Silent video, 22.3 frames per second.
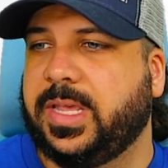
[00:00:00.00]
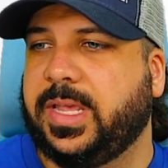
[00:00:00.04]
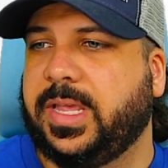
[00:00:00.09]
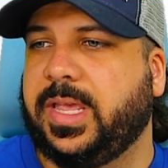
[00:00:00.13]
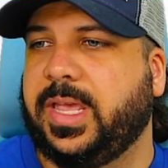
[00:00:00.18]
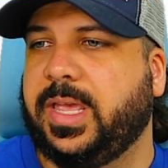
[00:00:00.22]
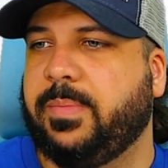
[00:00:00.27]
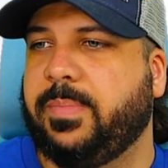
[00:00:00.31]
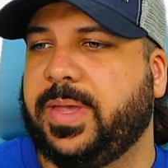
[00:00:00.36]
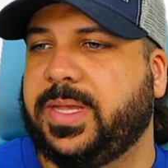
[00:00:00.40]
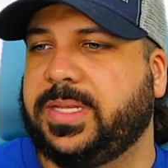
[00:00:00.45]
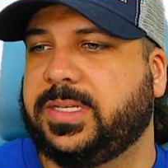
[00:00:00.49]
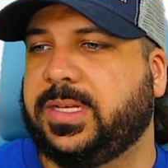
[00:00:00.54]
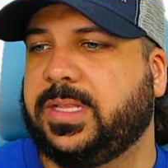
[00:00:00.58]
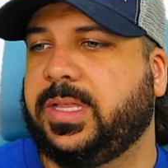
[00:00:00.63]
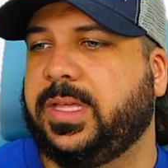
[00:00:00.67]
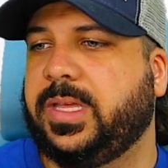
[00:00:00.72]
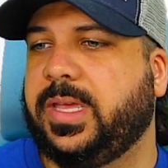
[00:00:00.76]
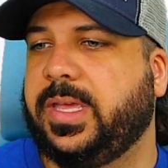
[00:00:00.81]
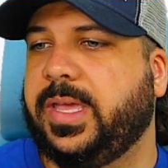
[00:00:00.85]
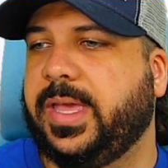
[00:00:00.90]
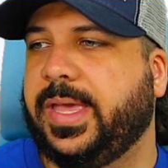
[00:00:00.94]
it
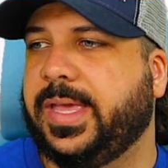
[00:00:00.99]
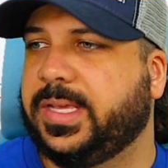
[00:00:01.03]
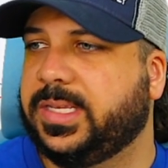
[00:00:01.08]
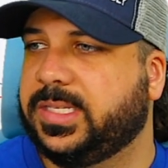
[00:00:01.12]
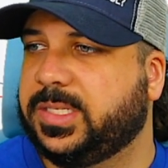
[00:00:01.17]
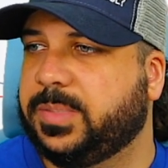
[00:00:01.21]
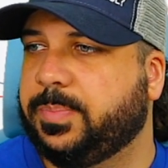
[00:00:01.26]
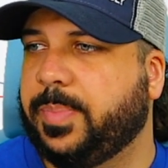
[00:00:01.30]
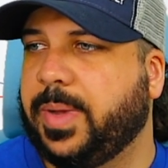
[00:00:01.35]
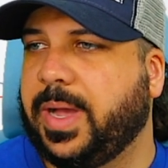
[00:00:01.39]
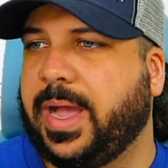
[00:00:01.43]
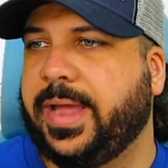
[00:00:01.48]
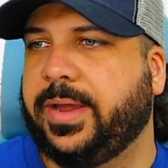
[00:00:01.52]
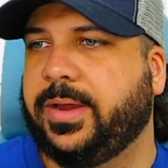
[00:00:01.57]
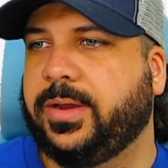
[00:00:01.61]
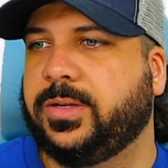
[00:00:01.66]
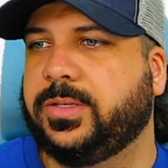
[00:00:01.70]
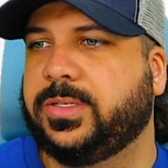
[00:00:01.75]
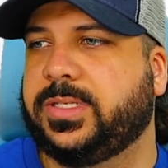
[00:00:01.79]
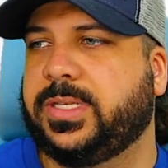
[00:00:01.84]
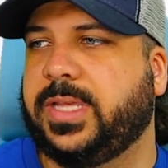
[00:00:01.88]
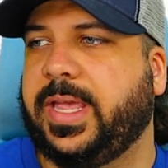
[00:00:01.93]
basically
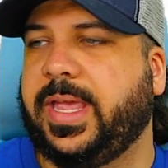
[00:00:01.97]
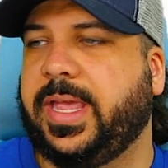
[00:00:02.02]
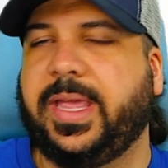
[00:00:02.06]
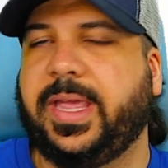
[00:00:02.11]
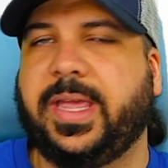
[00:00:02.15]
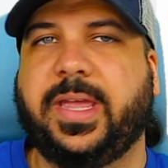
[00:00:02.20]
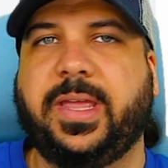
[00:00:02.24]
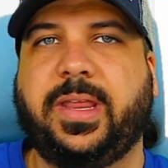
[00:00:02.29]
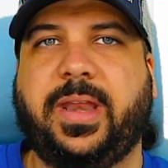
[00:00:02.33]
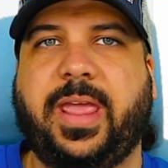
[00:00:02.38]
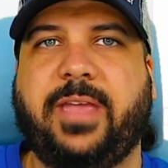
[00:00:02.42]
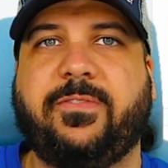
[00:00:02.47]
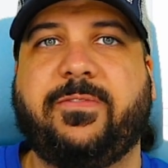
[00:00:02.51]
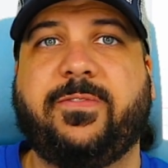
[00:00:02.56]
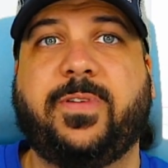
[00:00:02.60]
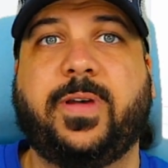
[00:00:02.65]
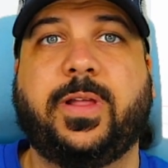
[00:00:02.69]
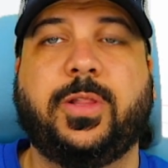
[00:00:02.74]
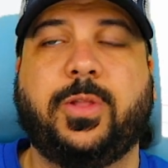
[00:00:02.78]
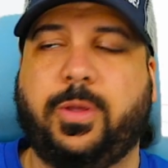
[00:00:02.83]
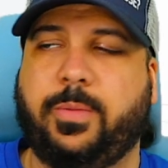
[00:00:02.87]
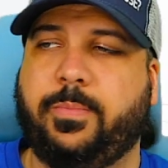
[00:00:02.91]
expires and a
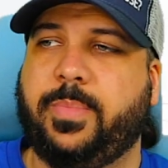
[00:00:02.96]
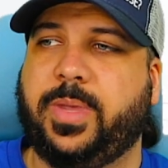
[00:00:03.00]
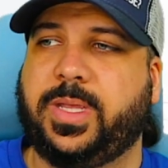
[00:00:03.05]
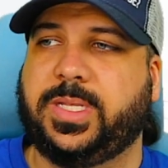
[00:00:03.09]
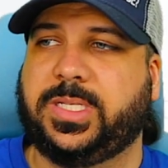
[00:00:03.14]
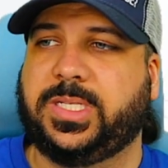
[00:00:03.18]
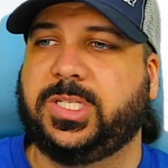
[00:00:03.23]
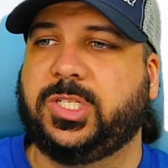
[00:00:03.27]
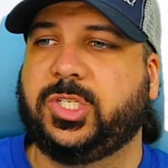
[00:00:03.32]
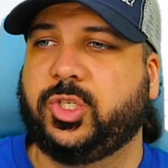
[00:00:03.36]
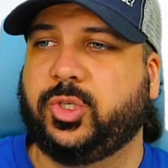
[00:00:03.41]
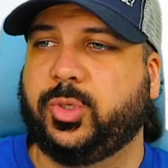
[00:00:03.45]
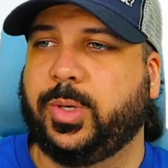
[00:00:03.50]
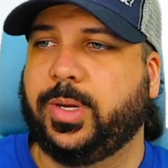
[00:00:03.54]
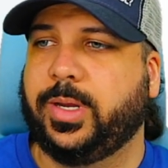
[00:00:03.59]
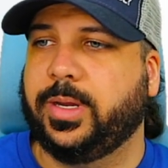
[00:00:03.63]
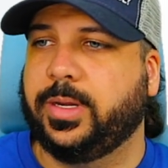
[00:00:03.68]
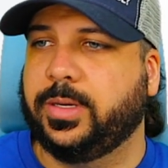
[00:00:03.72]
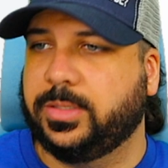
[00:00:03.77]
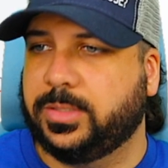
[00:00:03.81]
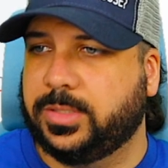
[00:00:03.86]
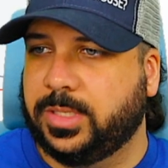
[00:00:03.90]
follow-up message
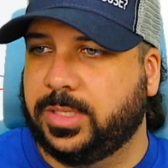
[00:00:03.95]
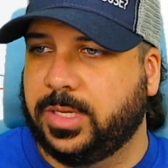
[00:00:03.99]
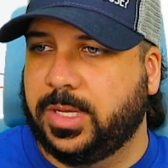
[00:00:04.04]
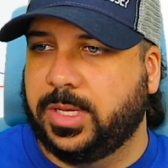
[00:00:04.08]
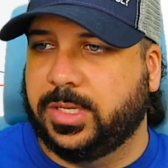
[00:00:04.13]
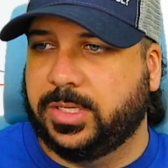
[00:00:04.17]
triggers.